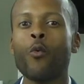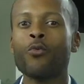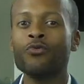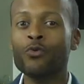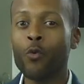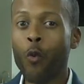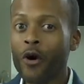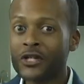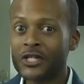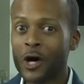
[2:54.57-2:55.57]

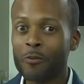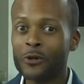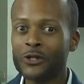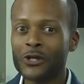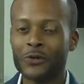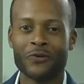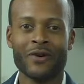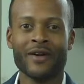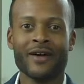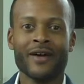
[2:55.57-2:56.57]
What does this help you do?
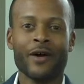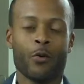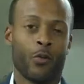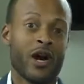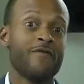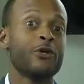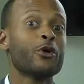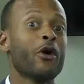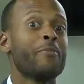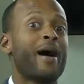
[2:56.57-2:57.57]
Whenever you
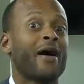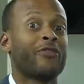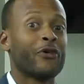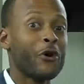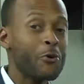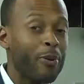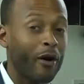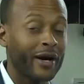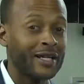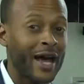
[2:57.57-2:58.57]
go to buy
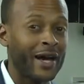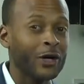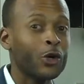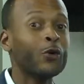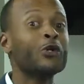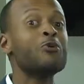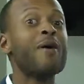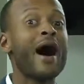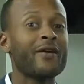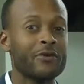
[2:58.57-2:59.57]
third-party data, who are you
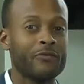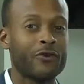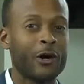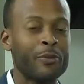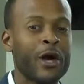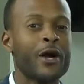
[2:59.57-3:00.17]
buying them from?